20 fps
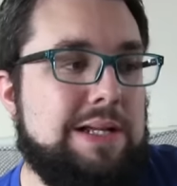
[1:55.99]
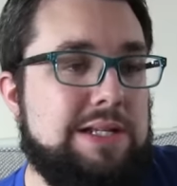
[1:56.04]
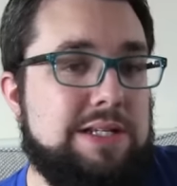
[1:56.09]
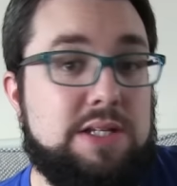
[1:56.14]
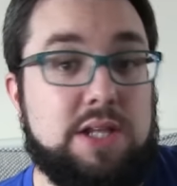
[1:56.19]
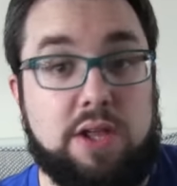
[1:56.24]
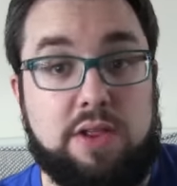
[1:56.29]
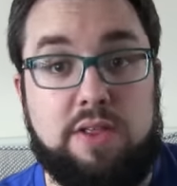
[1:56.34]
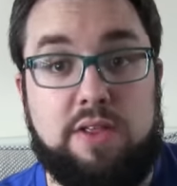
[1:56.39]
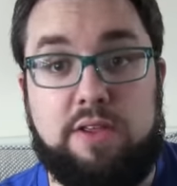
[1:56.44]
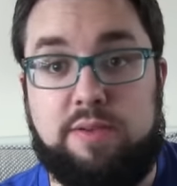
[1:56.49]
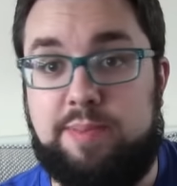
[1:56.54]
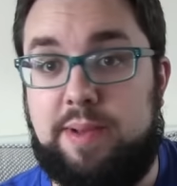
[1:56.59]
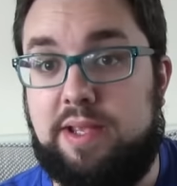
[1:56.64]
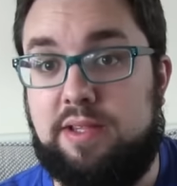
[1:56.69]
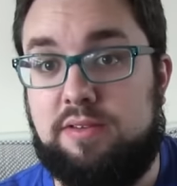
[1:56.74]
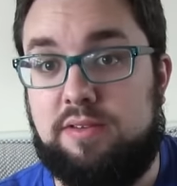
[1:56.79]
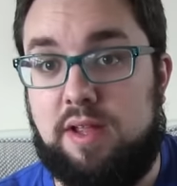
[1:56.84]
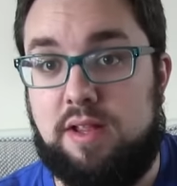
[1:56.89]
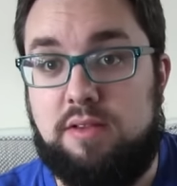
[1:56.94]
So that this
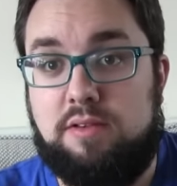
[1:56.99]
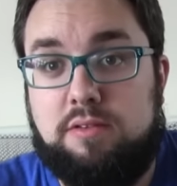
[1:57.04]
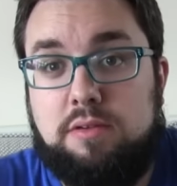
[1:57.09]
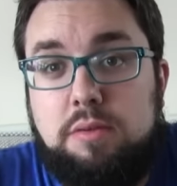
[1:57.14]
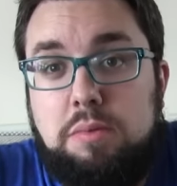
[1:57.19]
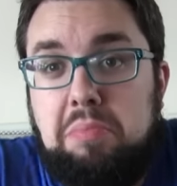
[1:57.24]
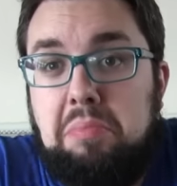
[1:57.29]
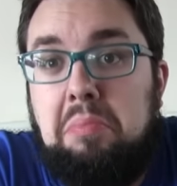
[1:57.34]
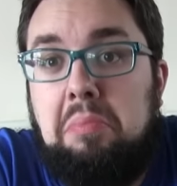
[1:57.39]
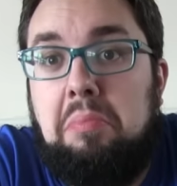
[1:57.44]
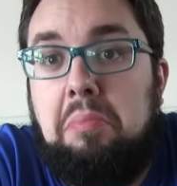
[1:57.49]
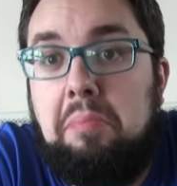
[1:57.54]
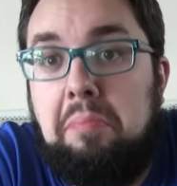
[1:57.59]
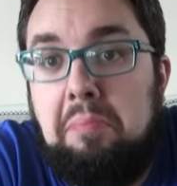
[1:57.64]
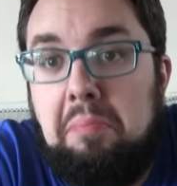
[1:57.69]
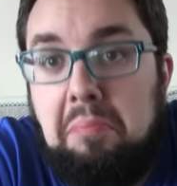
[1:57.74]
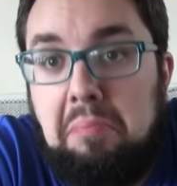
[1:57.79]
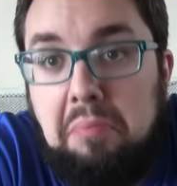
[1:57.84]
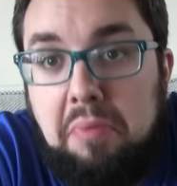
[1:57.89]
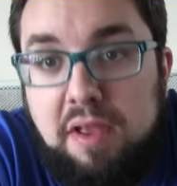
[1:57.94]
makes sense,
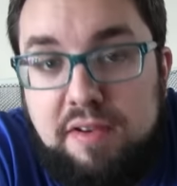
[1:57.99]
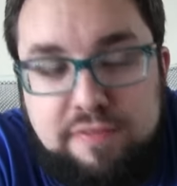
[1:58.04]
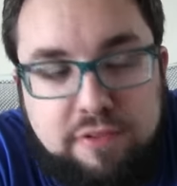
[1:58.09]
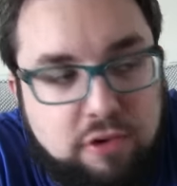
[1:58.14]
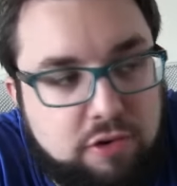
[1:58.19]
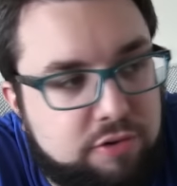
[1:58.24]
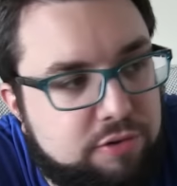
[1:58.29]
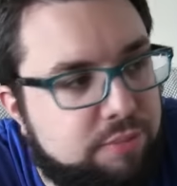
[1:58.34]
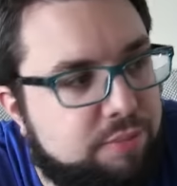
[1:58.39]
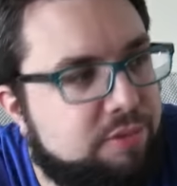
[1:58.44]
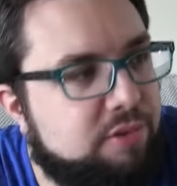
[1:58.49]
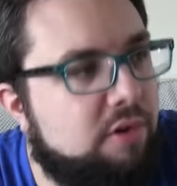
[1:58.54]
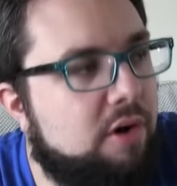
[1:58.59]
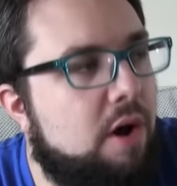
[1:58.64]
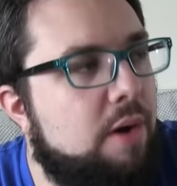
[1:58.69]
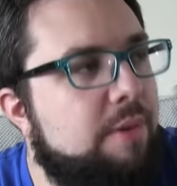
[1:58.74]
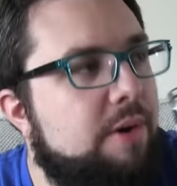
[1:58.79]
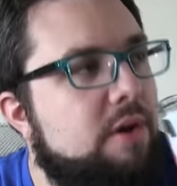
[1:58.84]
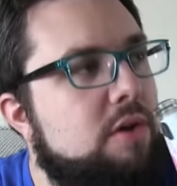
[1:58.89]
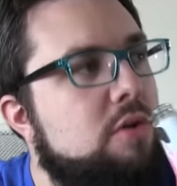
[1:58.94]
if you're a
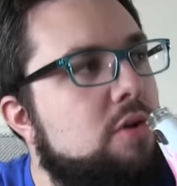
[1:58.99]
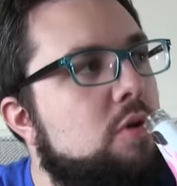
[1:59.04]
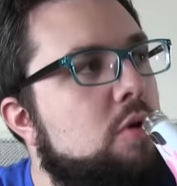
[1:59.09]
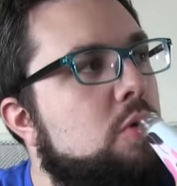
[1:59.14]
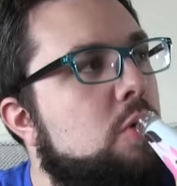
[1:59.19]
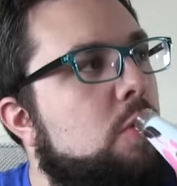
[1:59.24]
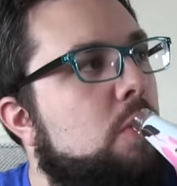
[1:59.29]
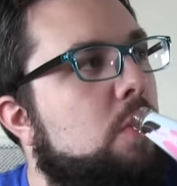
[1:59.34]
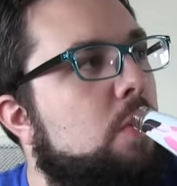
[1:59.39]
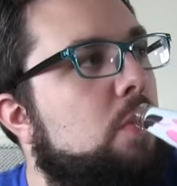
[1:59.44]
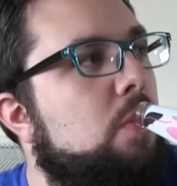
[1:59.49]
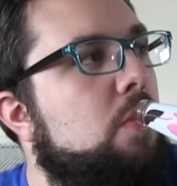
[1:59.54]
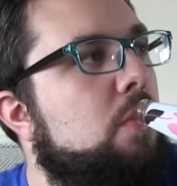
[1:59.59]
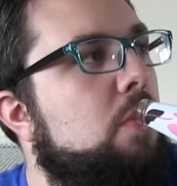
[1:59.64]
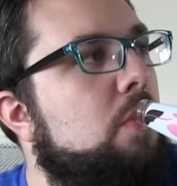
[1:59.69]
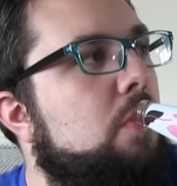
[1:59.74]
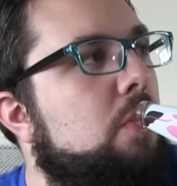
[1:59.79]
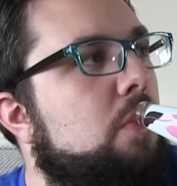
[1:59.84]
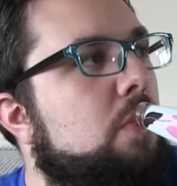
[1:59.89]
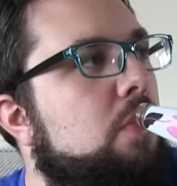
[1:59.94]
subscriber.
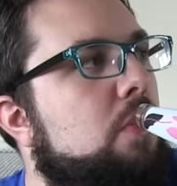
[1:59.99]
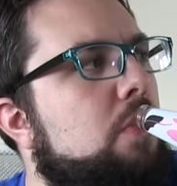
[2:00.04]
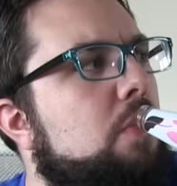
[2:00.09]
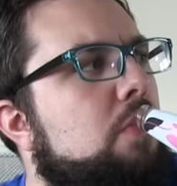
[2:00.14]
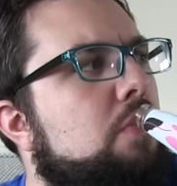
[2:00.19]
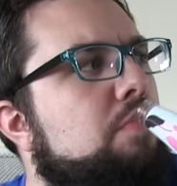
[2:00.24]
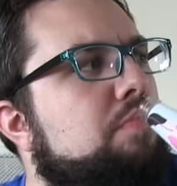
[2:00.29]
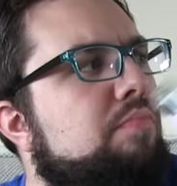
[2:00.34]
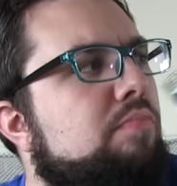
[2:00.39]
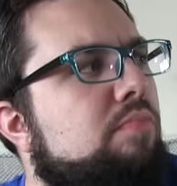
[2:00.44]
Hmm.